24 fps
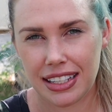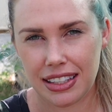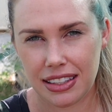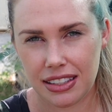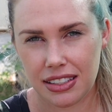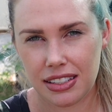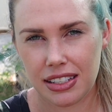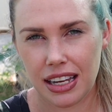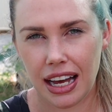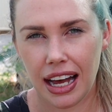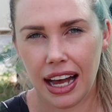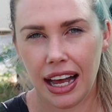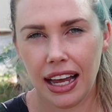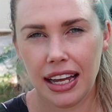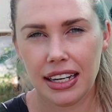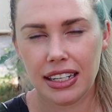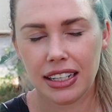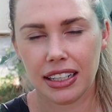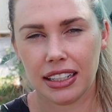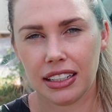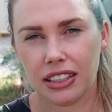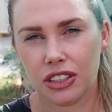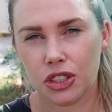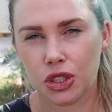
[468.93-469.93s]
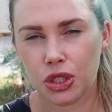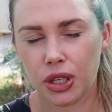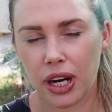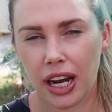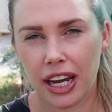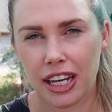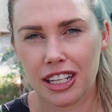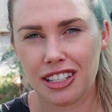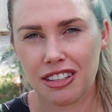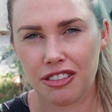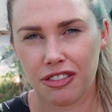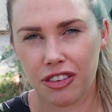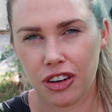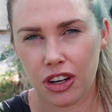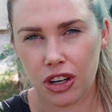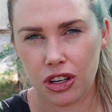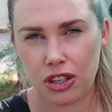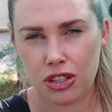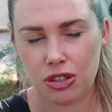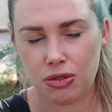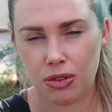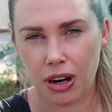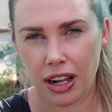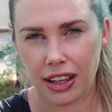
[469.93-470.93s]
inside in trays
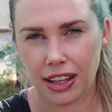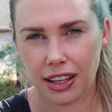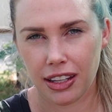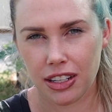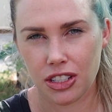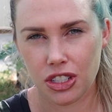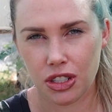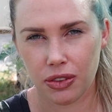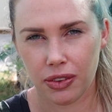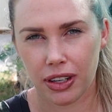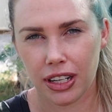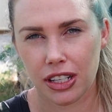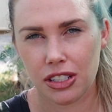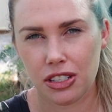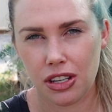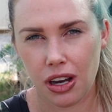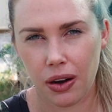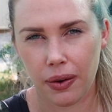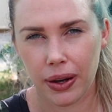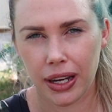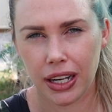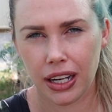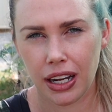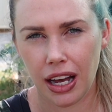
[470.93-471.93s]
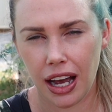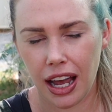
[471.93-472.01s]
first rather than direct sowing.